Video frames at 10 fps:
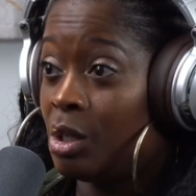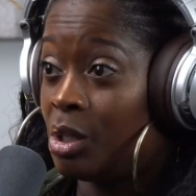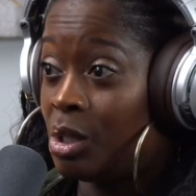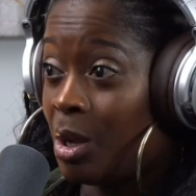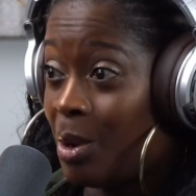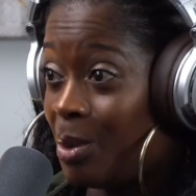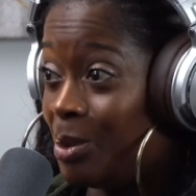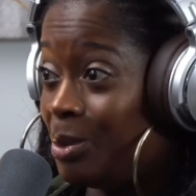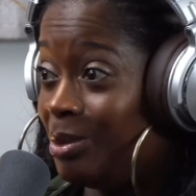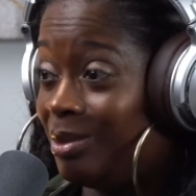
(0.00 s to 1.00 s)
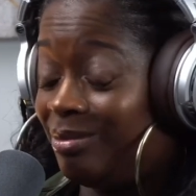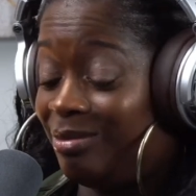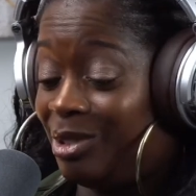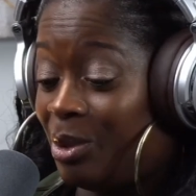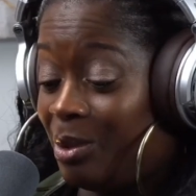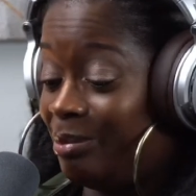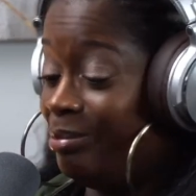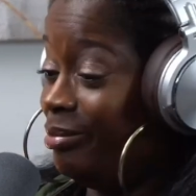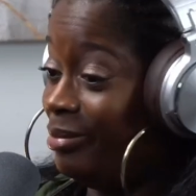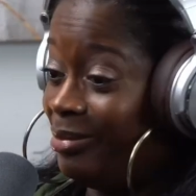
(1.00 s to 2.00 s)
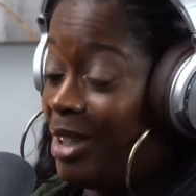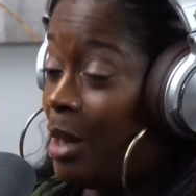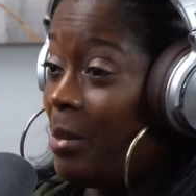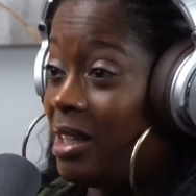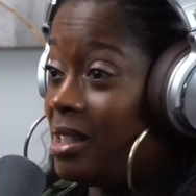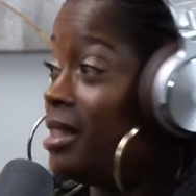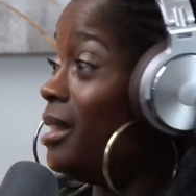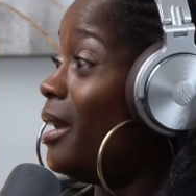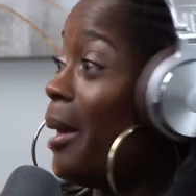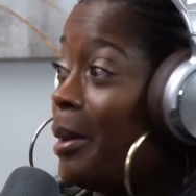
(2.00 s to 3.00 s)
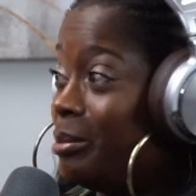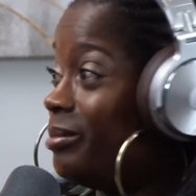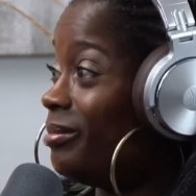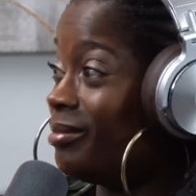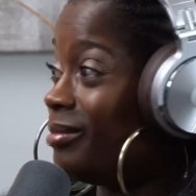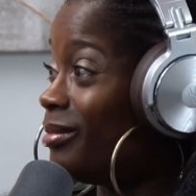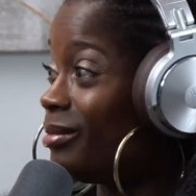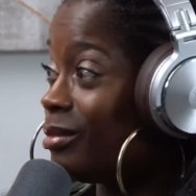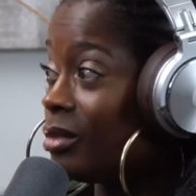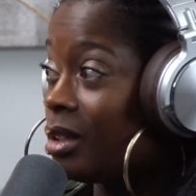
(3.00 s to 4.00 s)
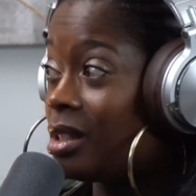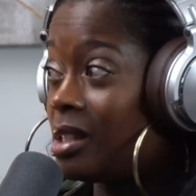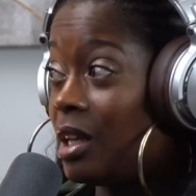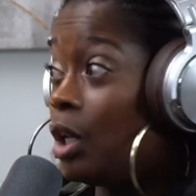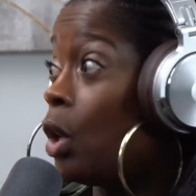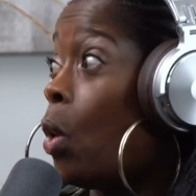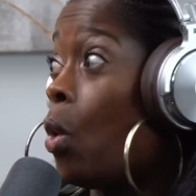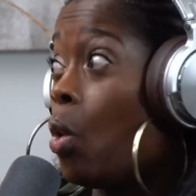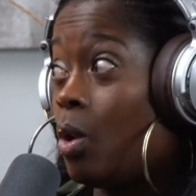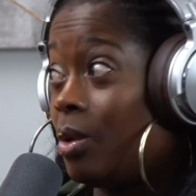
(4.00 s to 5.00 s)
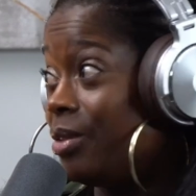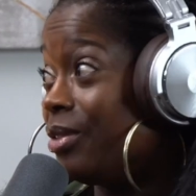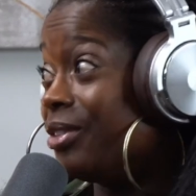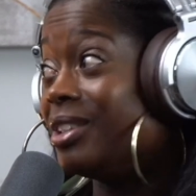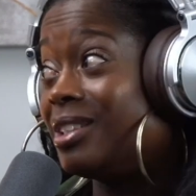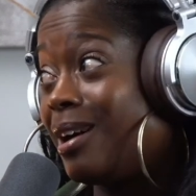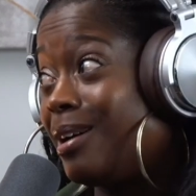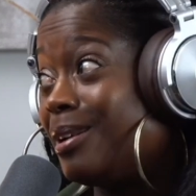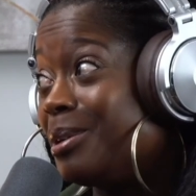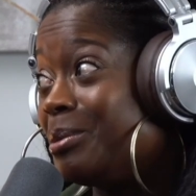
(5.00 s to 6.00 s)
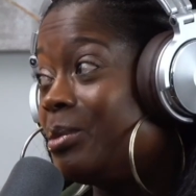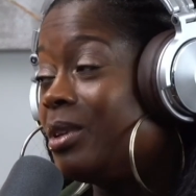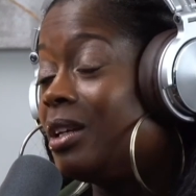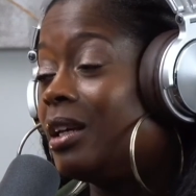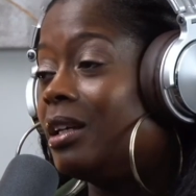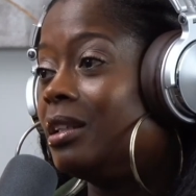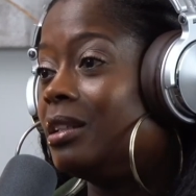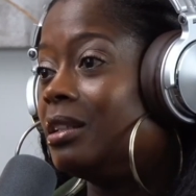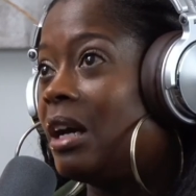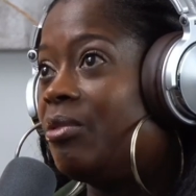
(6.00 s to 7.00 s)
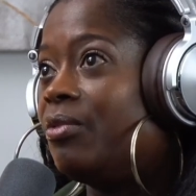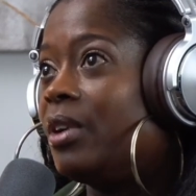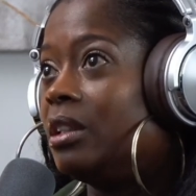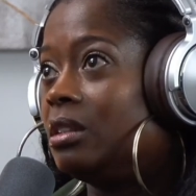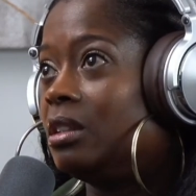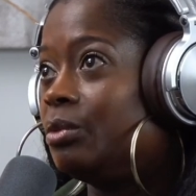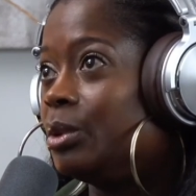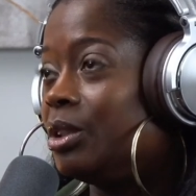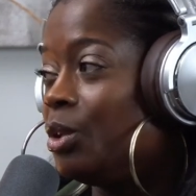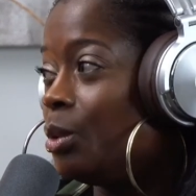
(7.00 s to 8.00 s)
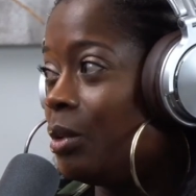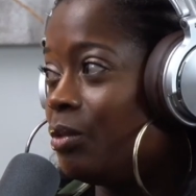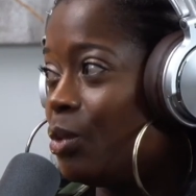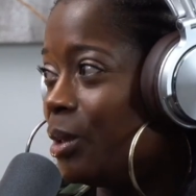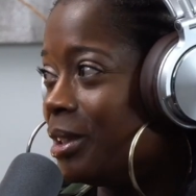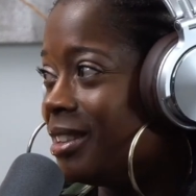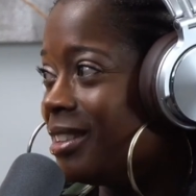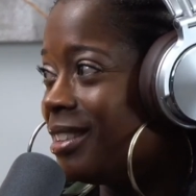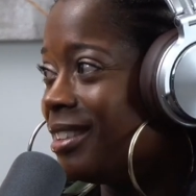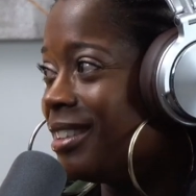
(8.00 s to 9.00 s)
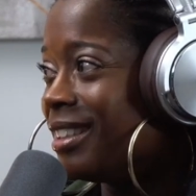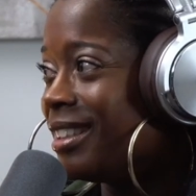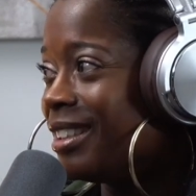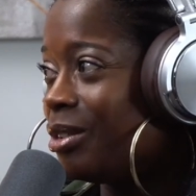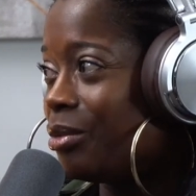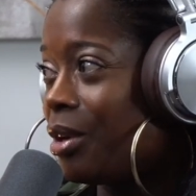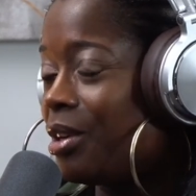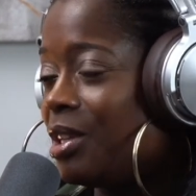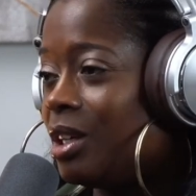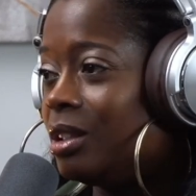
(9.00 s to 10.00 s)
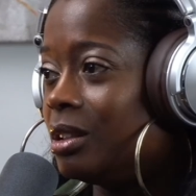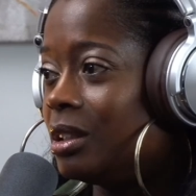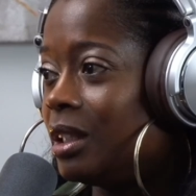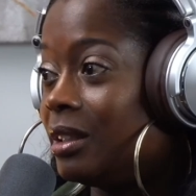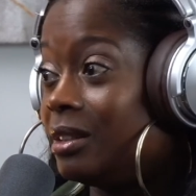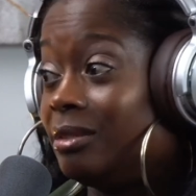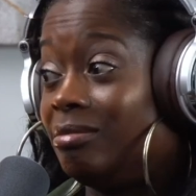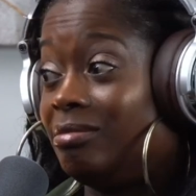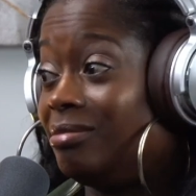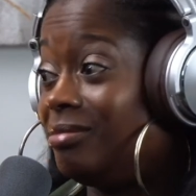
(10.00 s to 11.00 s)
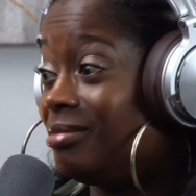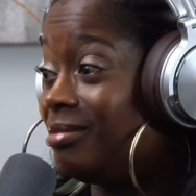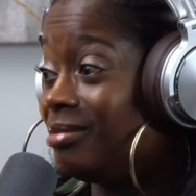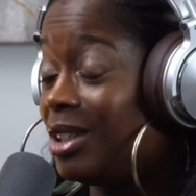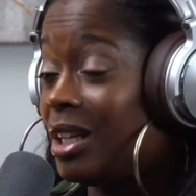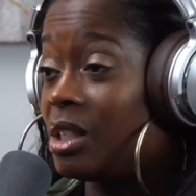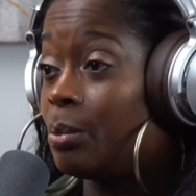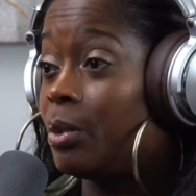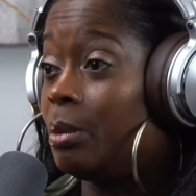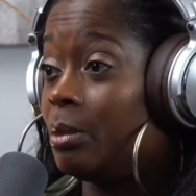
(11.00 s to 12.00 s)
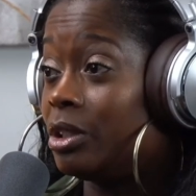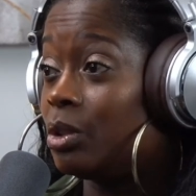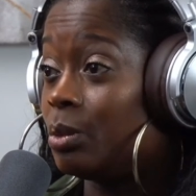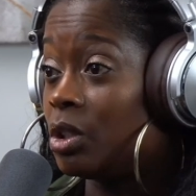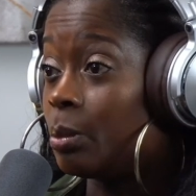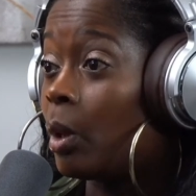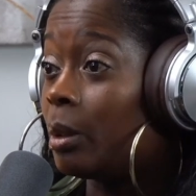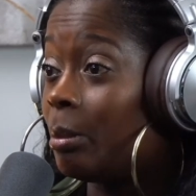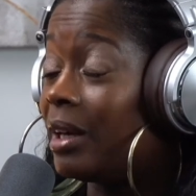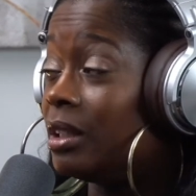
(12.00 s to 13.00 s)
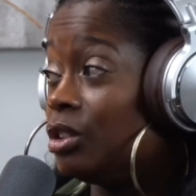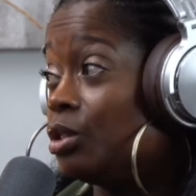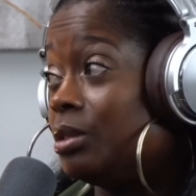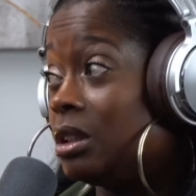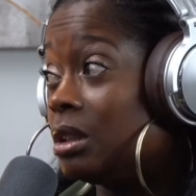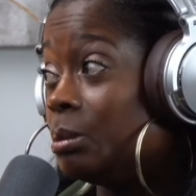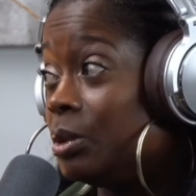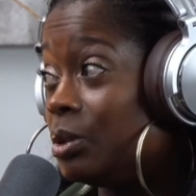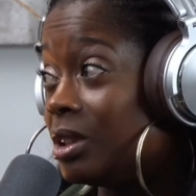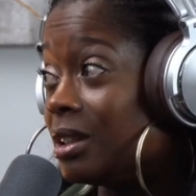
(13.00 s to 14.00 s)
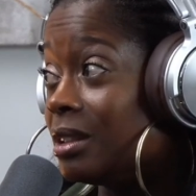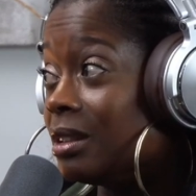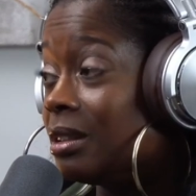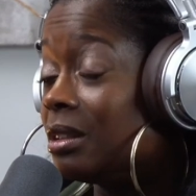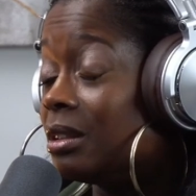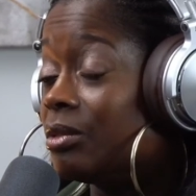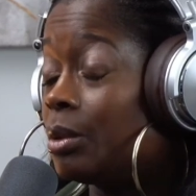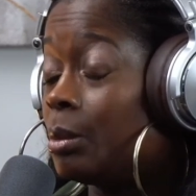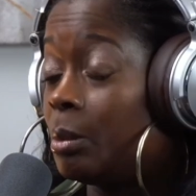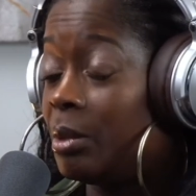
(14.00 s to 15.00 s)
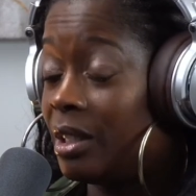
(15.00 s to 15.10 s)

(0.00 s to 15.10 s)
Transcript: So, I'm at his kneecap singing all the time. And I fell in love with the human voice very young. And that's pretty much what sparked my interest in music from the